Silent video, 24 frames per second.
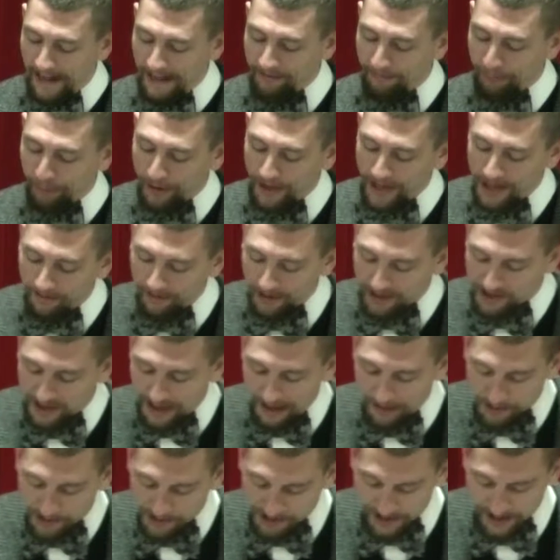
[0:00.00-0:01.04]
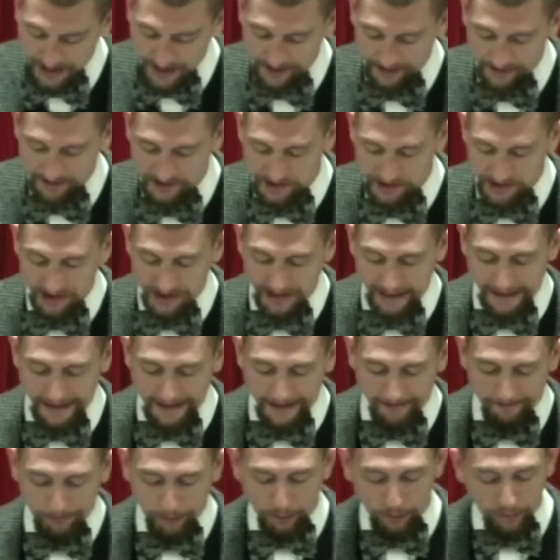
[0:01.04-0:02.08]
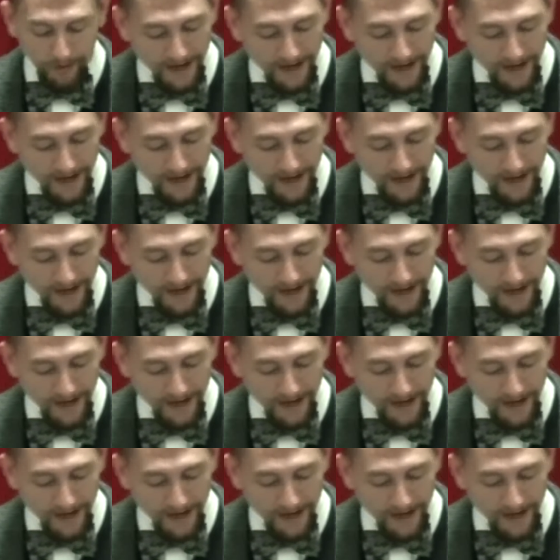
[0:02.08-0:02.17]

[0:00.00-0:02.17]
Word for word: and forgive us our sins, for